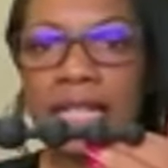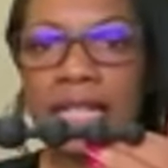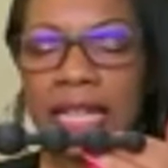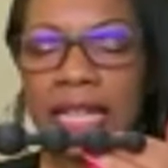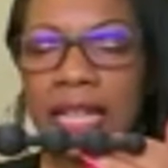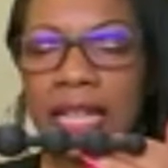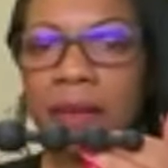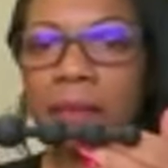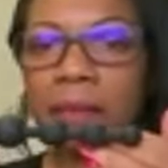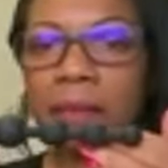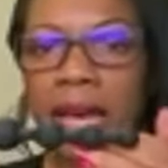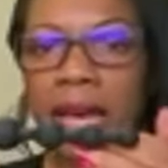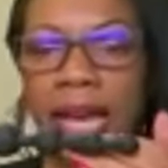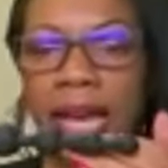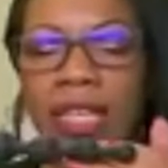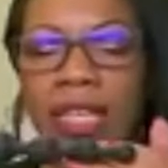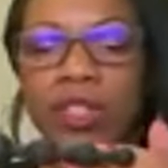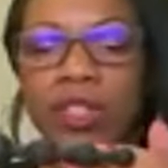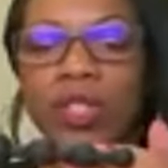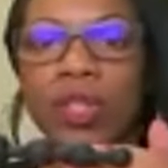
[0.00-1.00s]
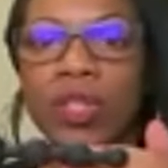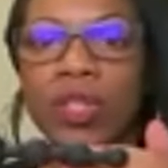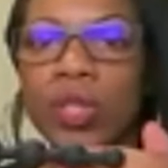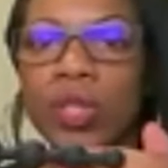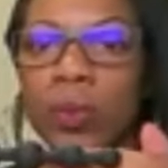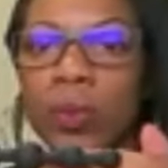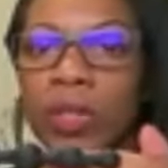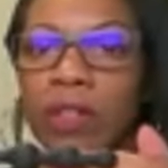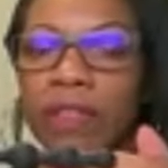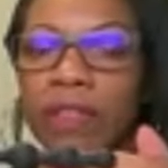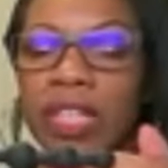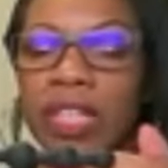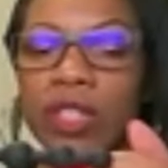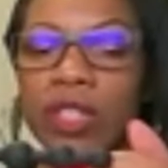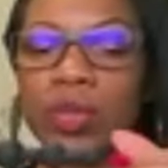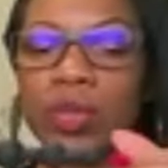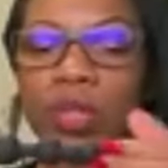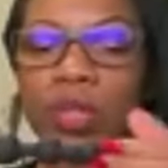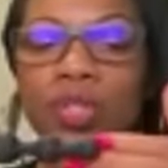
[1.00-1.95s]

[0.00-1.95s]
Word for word: to get him back into the swing of things,